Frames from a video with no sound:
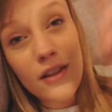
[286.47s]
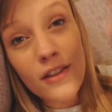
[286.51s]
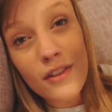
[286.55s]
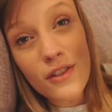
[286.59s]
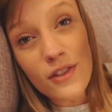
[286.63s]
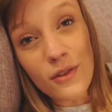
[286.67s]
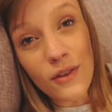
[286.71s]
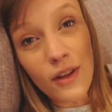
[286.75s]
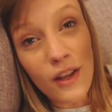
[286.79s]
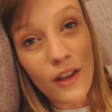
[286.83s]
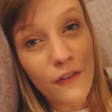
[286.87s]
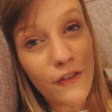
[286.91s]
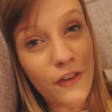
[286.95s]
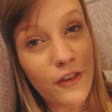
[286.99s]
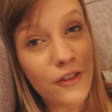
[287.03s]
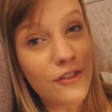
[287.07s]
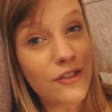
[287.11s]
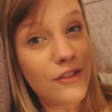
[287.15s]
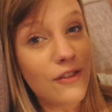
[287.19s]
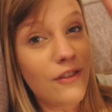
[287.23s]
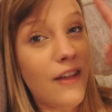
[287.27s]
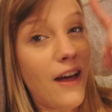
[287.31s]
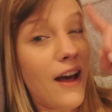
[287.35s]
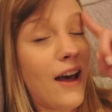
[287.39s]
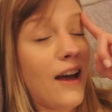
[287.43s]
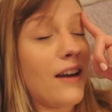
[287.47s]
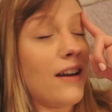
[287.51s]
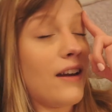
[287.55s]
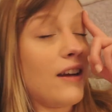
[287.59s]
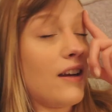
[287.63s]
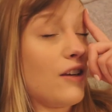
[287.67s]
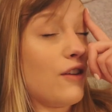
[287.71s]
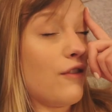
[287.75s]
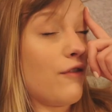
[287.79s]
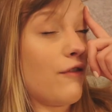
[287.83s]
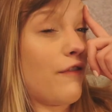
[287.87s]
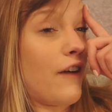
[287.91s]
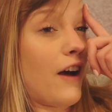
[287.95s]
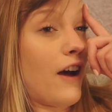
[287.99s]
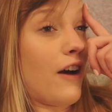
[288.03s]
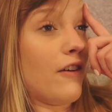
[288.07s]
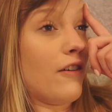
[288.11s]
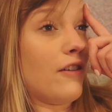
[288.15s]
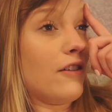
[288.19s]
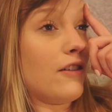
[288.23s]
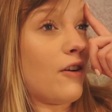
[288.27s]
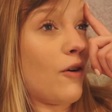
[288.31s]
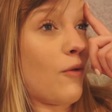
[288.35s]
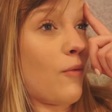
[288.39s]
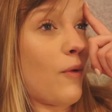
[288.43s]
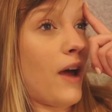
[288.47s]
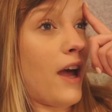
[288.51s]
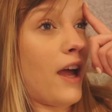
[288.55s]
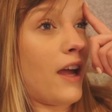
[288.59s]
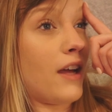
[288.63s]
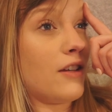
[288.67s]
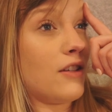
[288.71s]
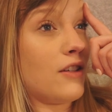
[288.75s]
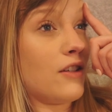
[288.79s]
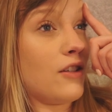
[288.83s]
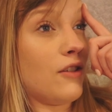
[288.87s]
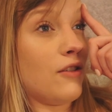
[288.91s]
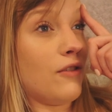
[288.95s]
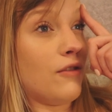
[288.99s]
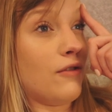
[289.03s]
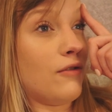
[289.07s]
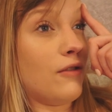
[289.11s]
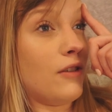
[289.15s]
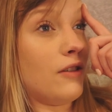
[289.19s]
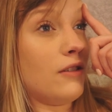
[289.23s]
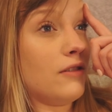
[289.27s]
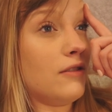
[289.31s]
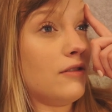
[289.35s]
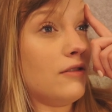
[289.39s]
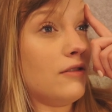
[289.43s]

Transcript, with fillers: So if you do that and you found a way to